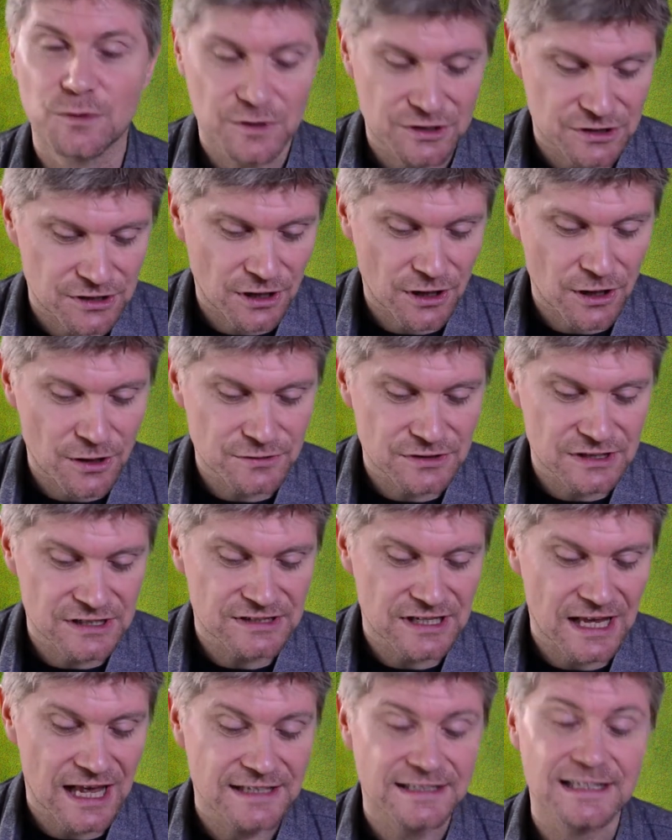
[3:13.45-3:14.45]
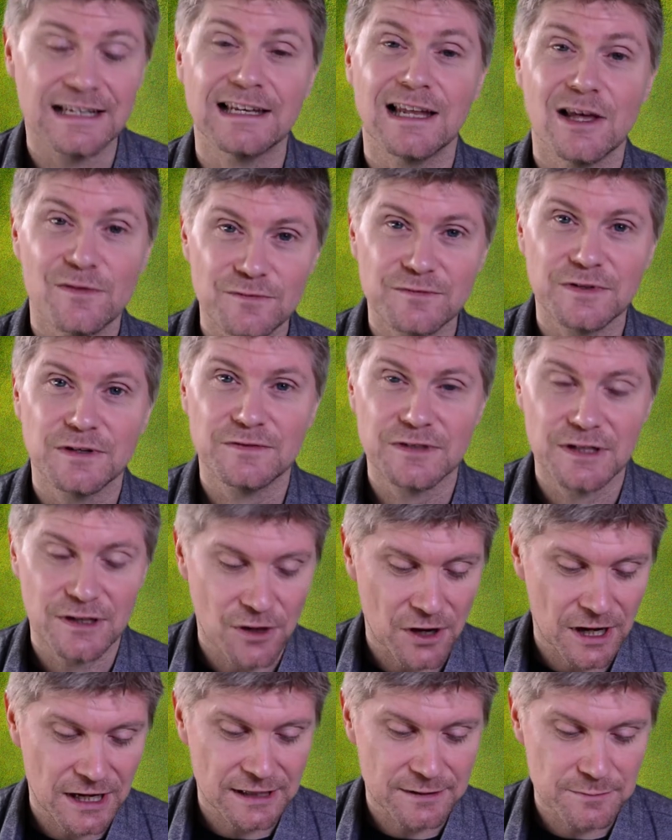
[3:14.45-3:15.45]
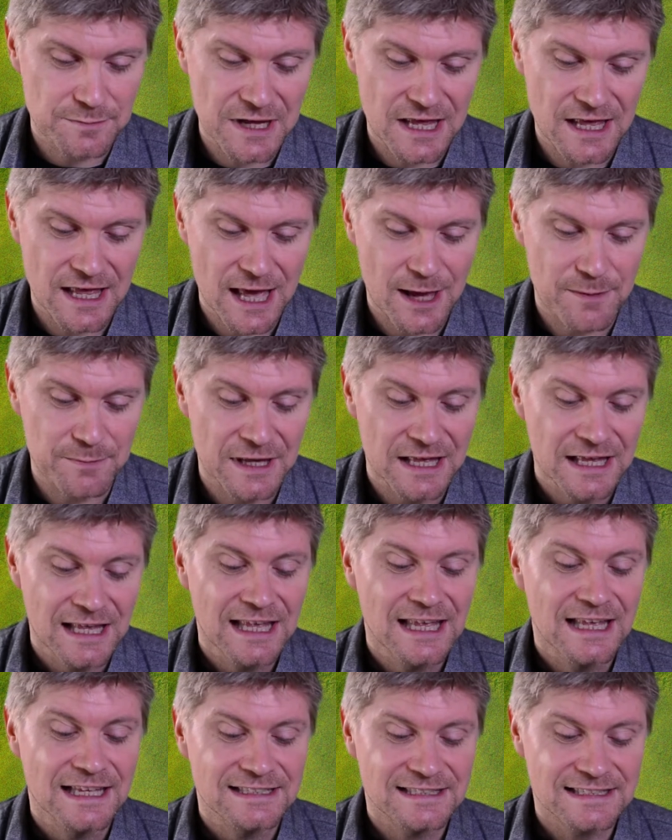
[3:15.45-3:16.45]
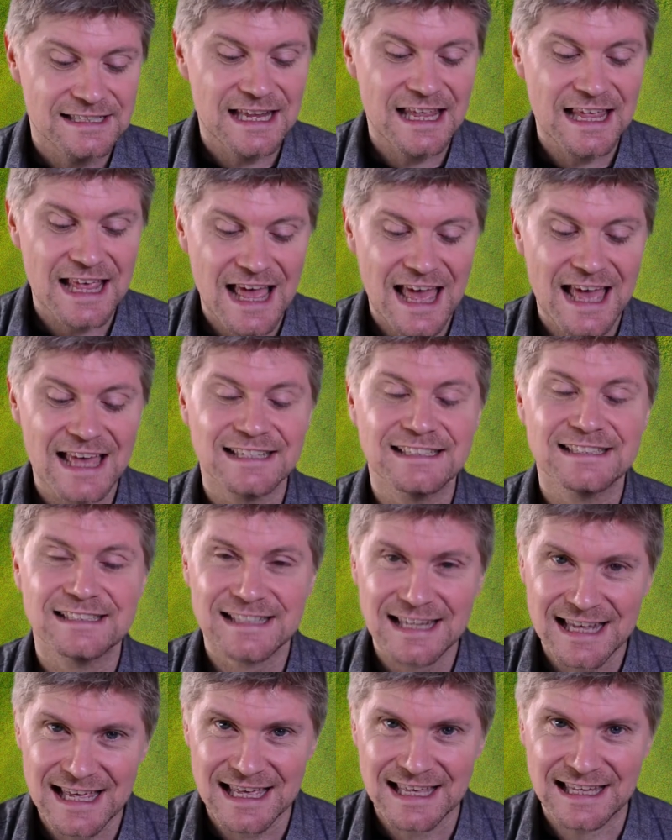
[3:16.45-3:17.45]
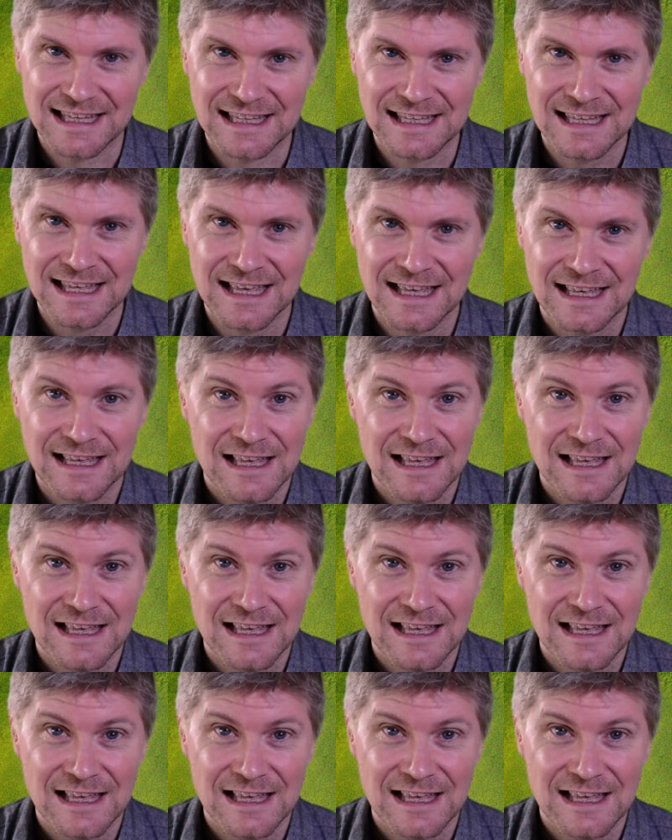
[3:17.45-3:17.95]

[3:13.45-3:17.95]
which closes at 11:59 p.m. CST.